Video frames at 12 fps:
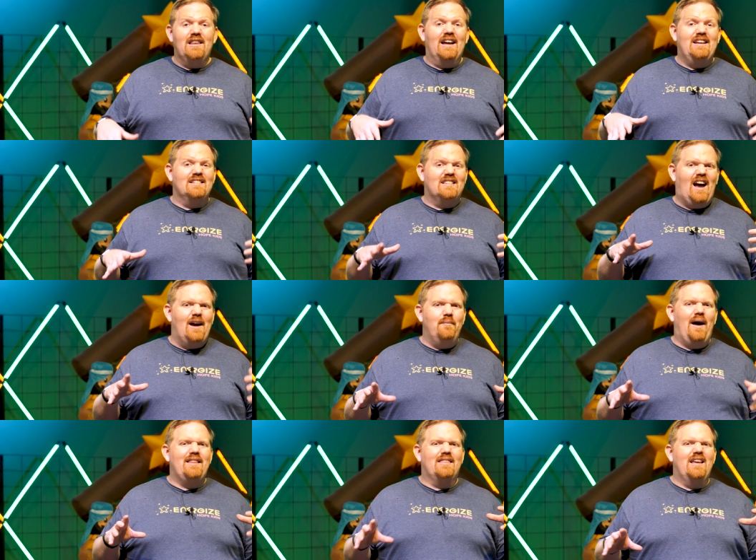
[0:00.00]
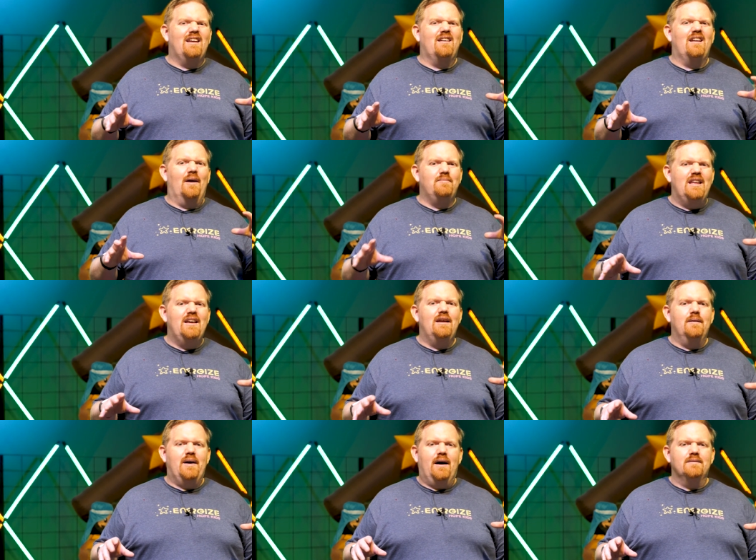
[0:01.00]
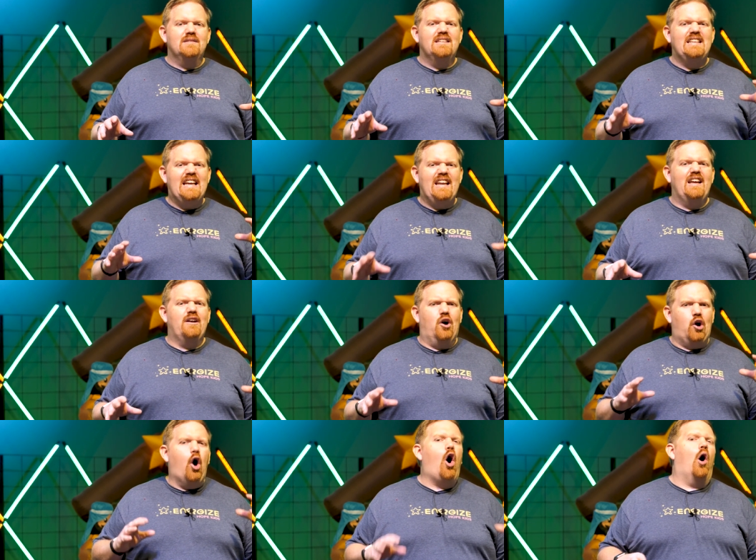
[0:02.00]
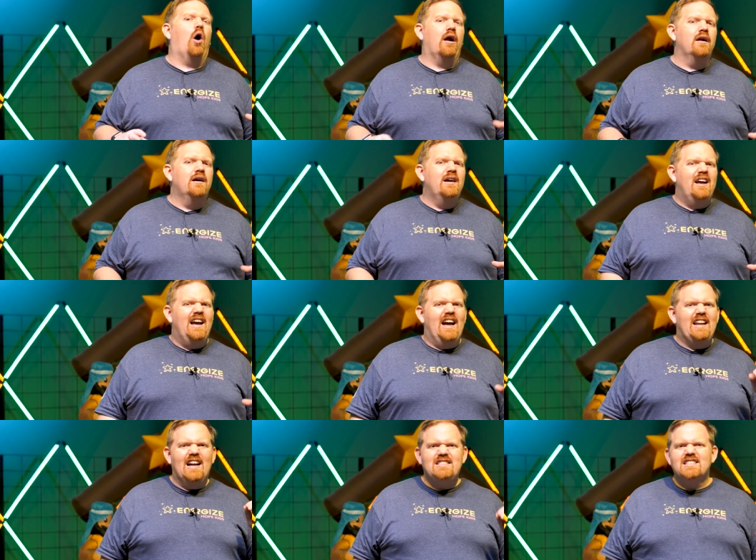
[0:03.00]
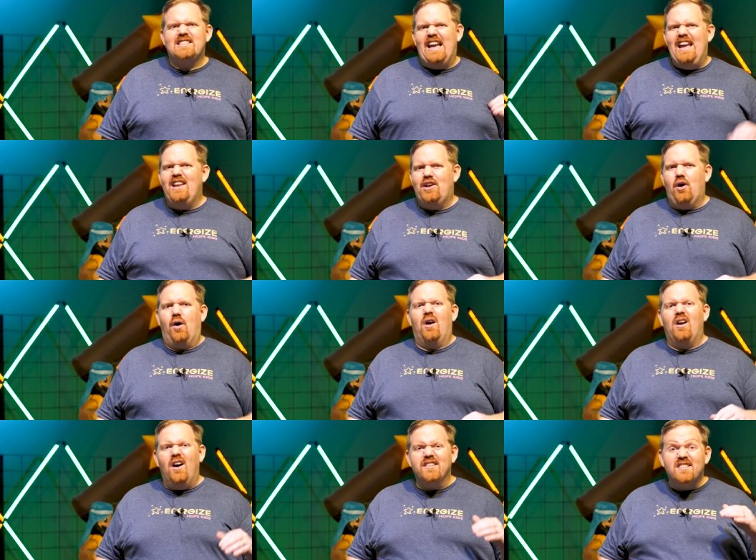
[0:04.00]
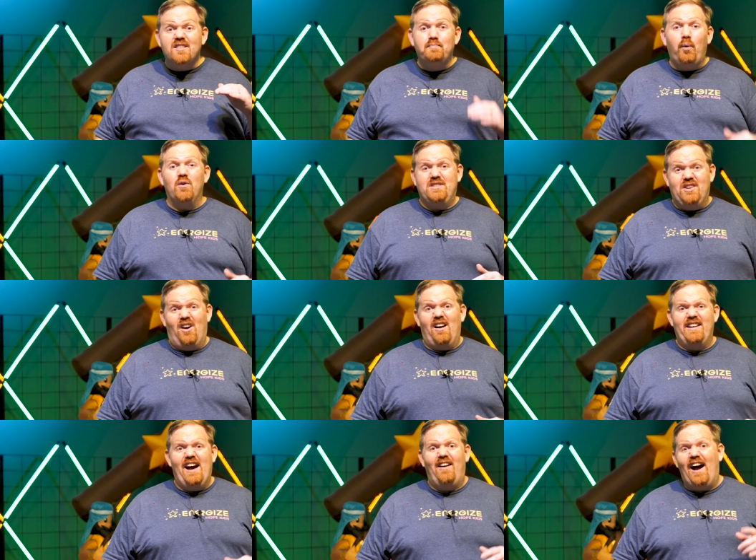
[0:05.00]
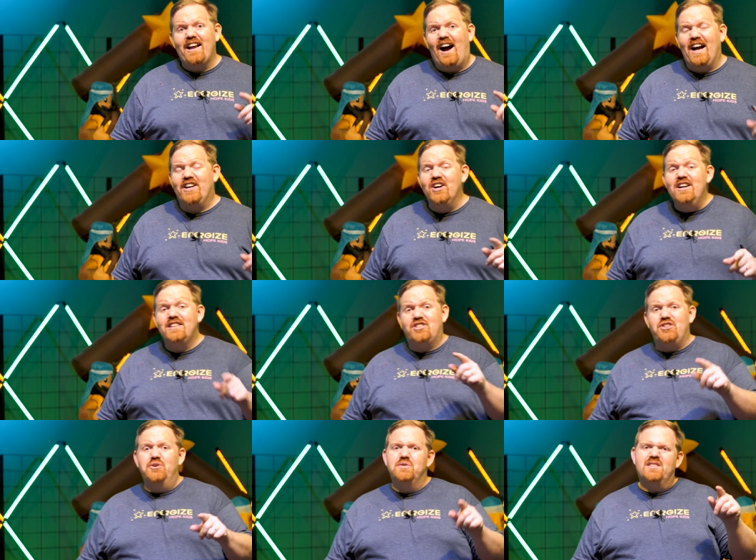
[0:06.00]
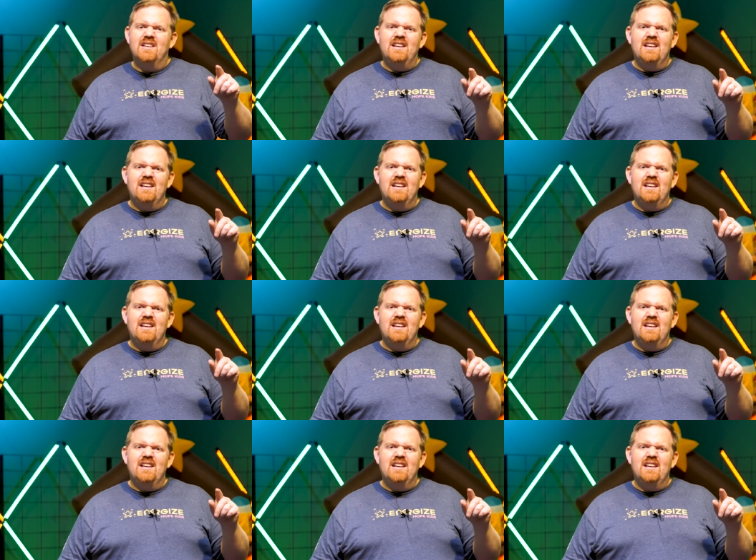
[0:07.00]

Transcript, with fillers: like is I might think I'm thinking about getting a car and not just any car, a sports car. Now, I, I could choose